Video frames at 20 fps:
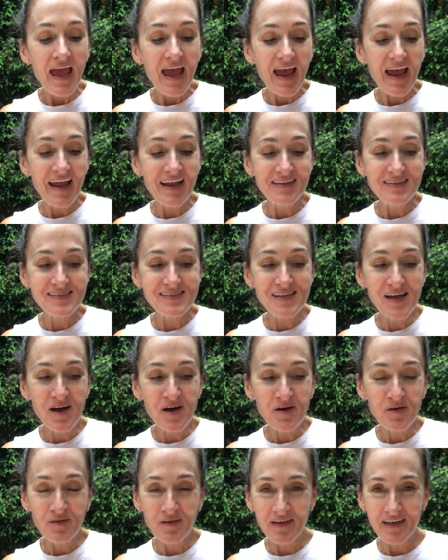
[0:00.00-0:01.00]
And
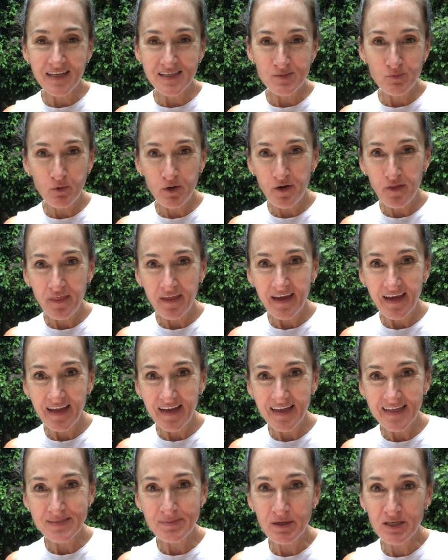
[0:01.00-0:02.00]
so it's worth it,
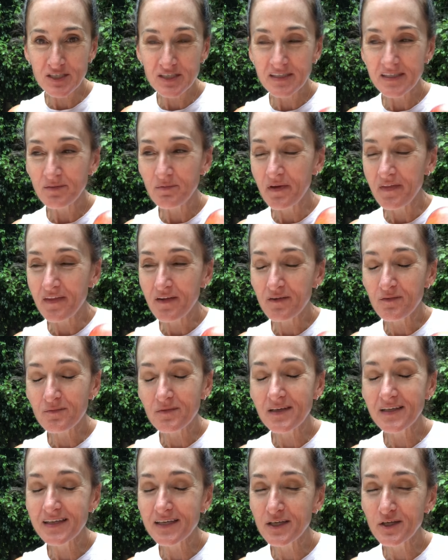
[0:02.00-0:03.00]
especially when they're
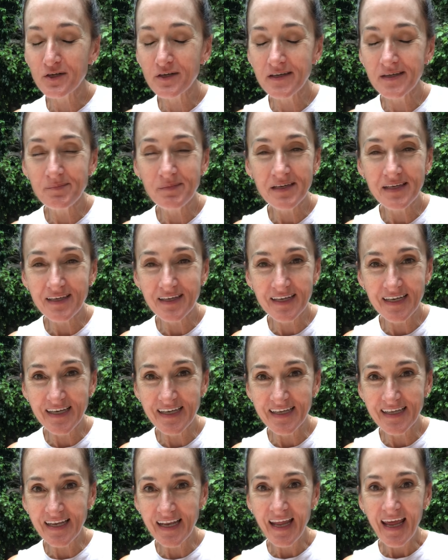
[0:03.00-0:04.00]
really creamy and
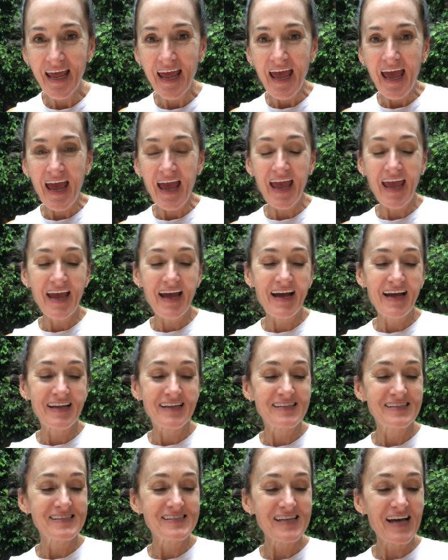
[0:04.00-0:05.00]
good,
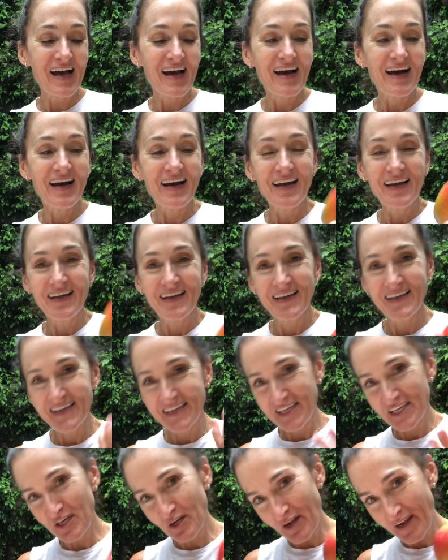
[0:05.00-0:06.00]
and
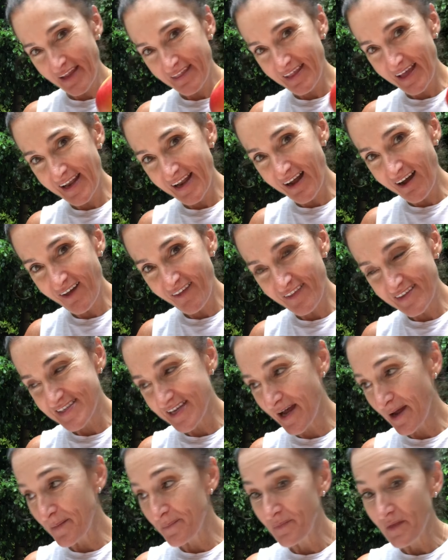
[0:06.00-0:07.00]
you don't get that all the
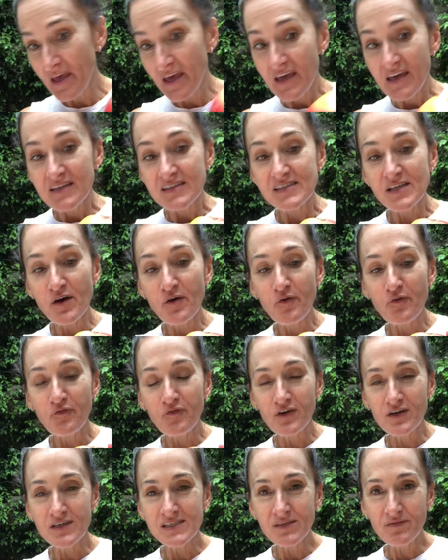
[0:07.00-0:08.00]
time. So
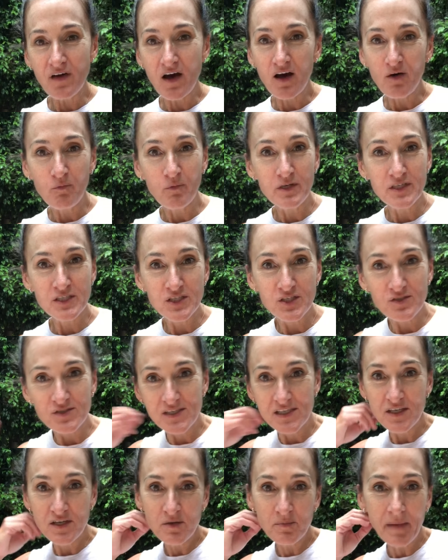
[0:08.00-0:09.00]
first of all, when
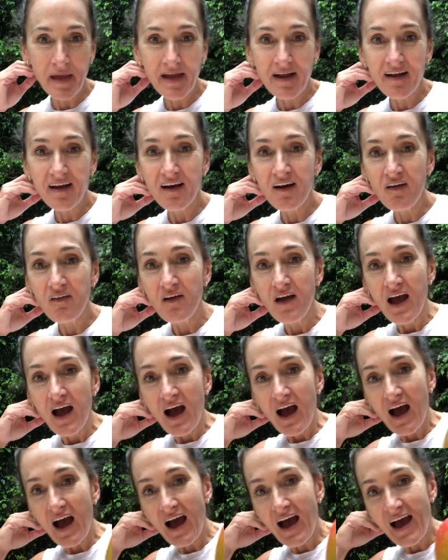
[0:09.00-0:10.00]
choosing your mango,
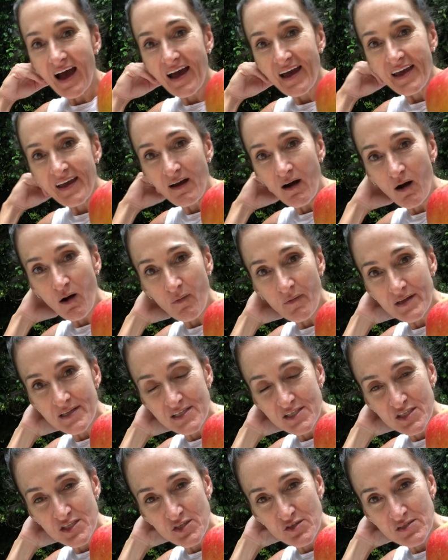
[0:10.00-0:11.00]
I
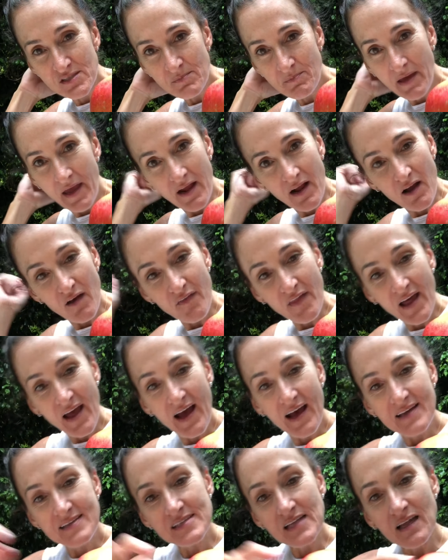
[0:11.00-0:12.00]
always choose a mango that
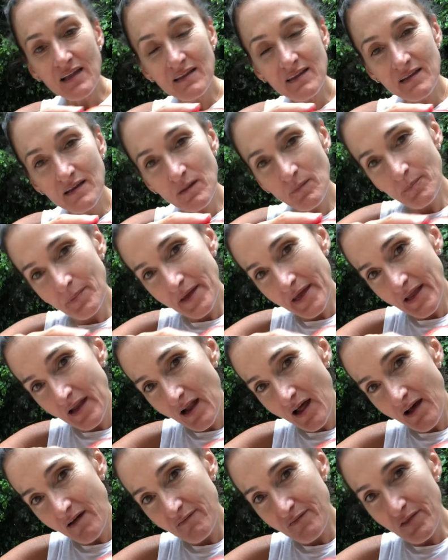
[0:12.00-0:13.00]
has a little bit
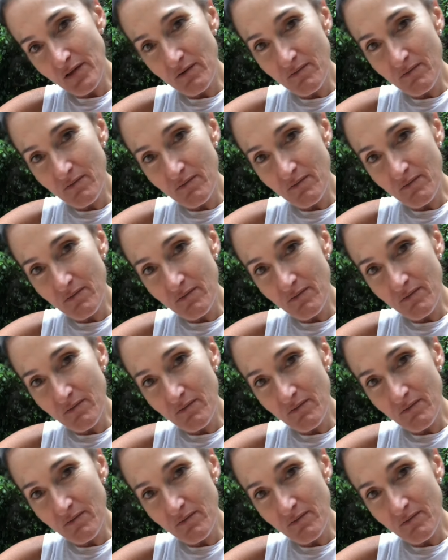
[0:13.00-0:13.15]
of the